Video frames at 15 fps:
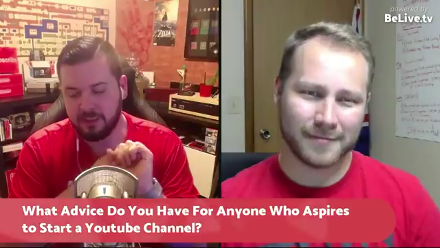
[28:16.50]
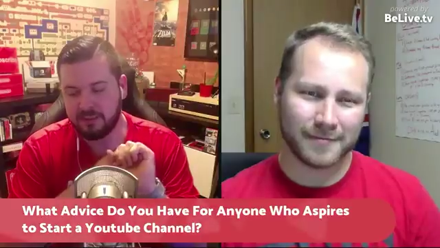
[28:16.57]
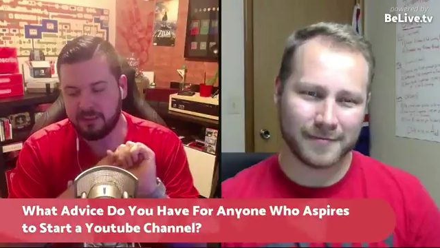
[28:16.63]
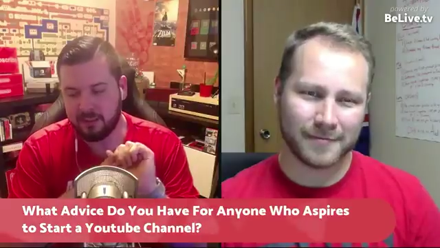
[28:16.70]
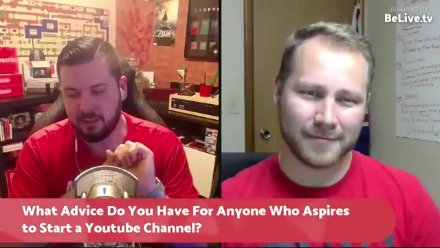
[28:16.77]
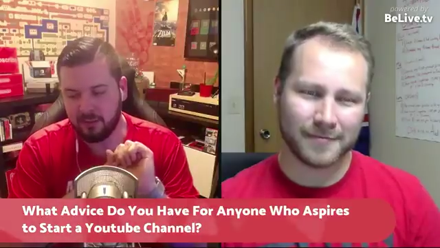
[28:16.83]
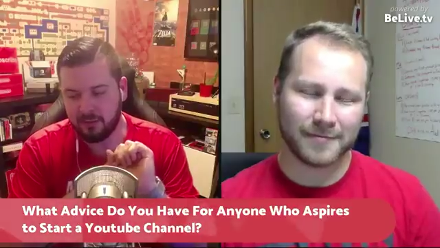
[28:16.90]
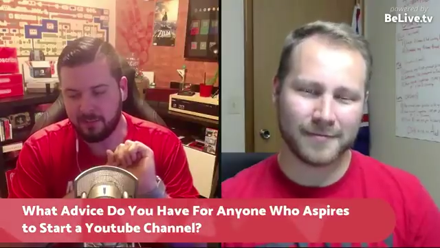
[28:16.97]

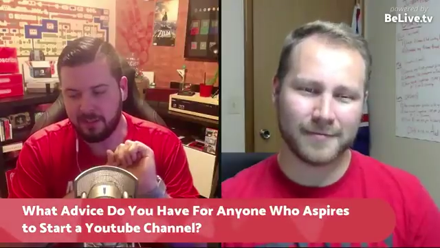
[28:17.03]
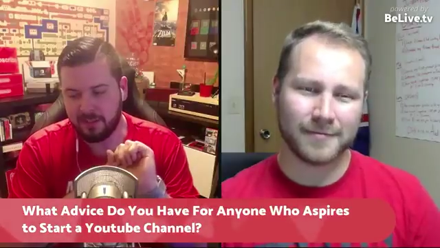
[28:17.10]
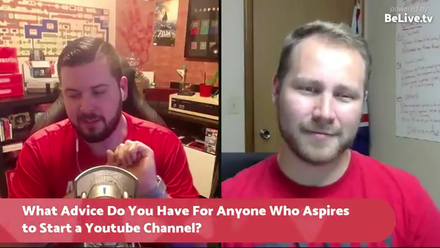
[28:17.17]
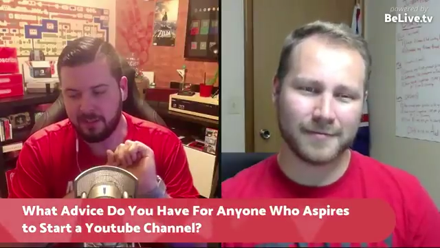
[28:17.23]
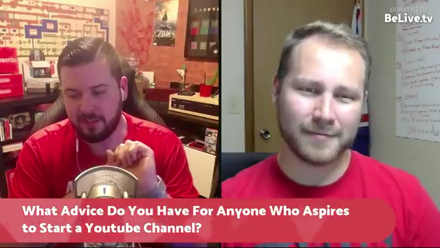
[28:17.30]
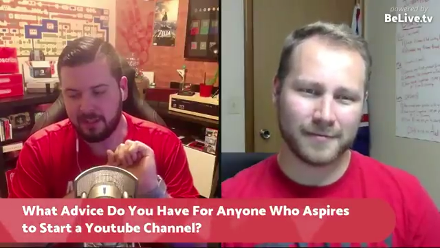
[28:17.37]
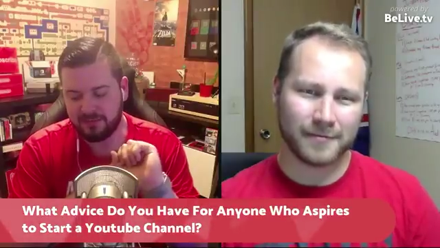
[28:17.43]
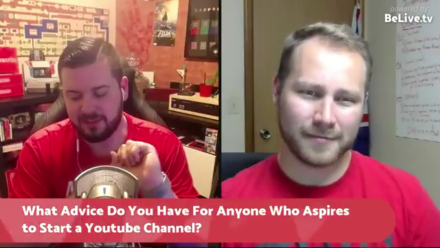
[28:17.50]
Speaker 1: yourself
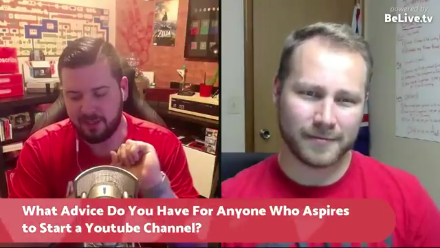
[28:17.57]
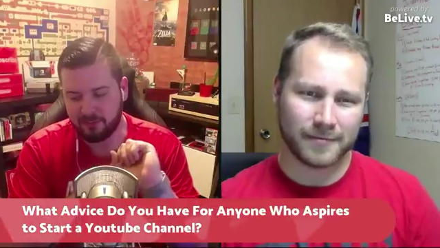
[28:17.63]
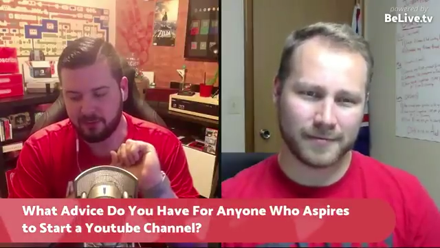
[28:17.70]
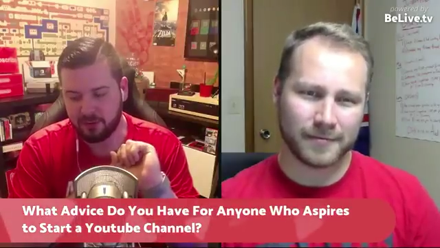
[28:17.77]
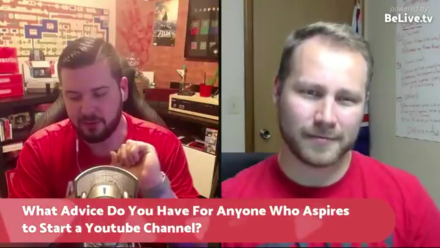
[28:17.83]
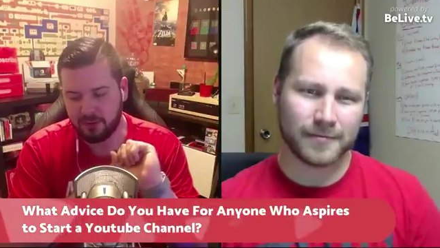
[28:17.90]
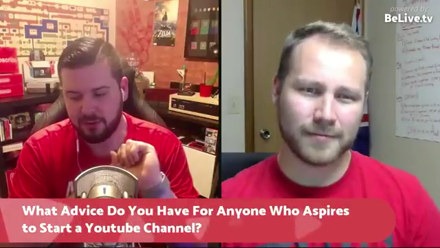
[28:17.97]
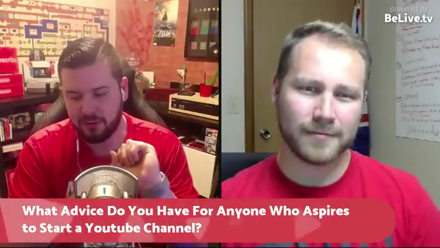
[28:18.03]
sound good.
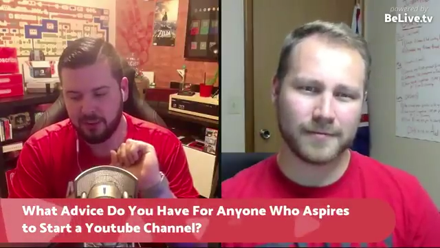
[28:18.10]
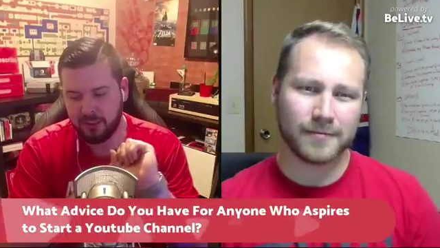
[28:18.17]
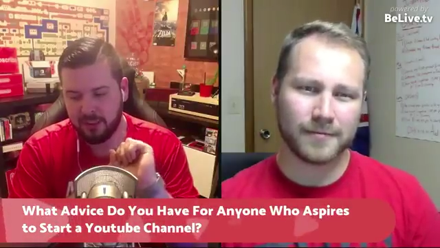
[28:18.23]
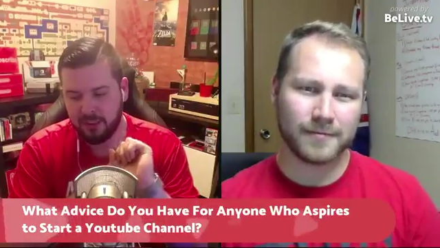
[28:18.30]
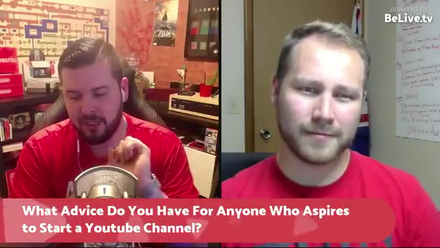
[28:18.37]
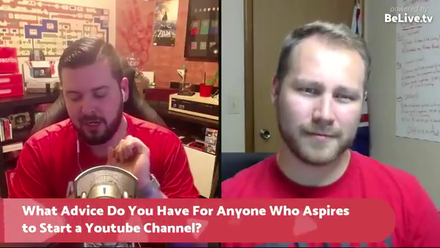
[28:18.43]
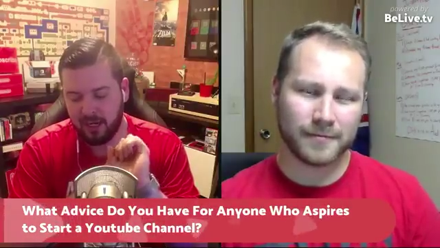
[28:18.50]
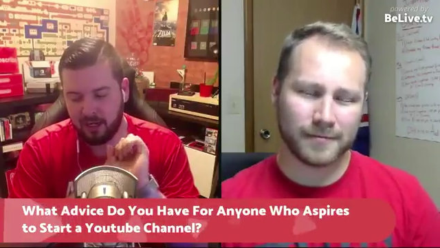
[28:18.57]

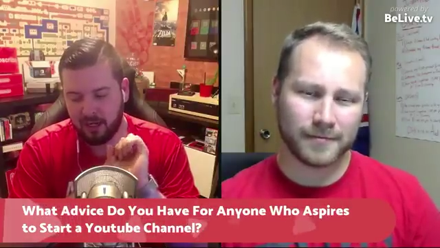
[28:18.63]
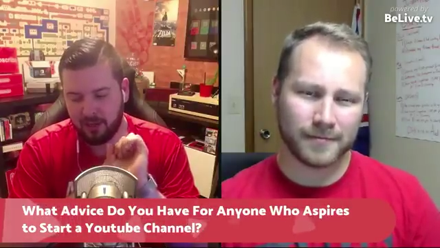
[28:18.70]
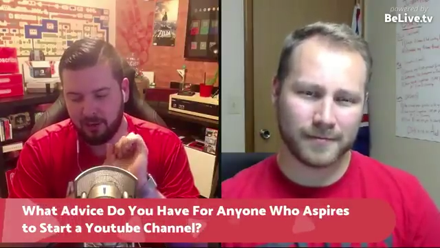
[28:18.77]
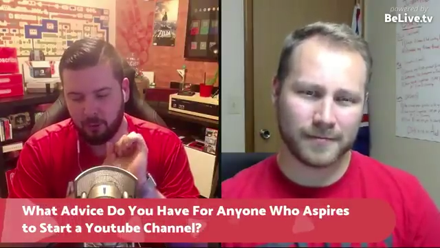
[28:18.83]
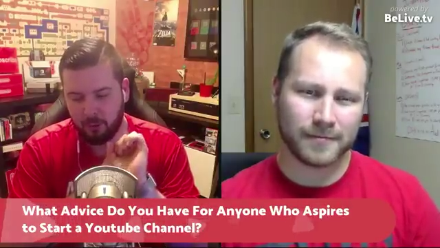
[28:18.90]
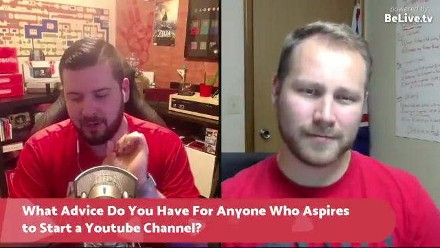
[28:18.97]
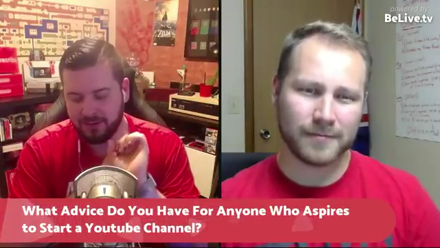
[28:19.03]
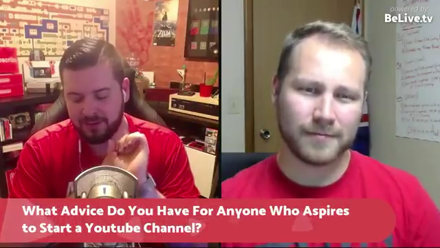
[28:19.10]
Otherwise, no
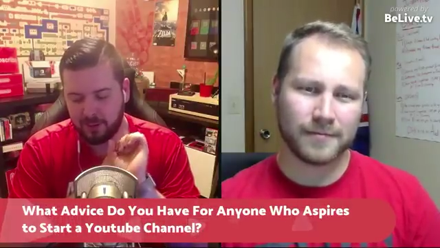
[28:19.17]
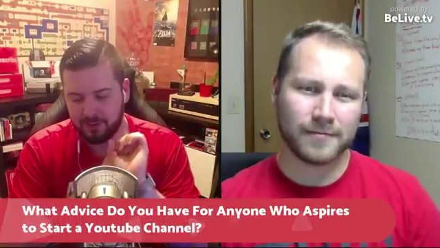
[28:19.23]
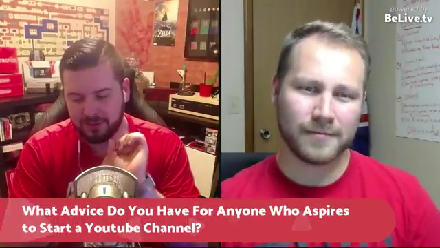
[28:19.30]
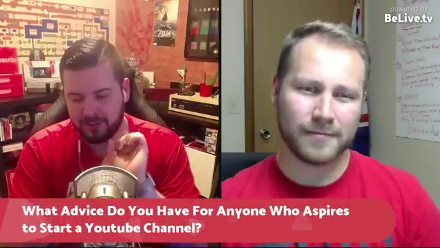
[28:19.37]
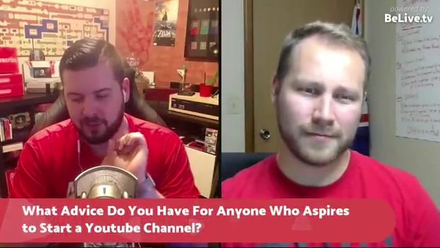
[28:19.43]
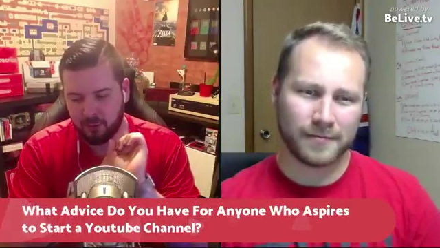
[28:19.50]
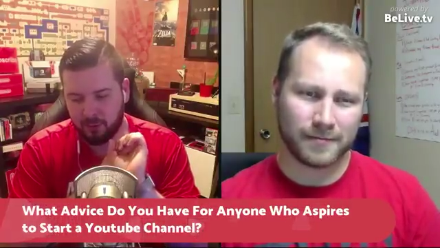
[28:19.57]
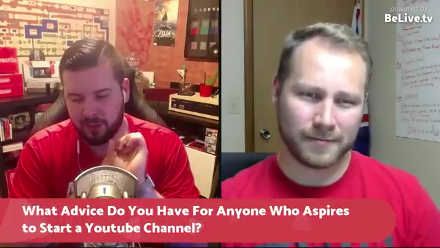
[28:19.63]
one's going to
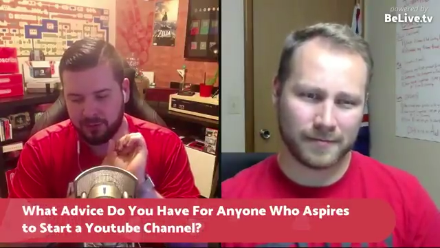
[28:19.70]
watch you.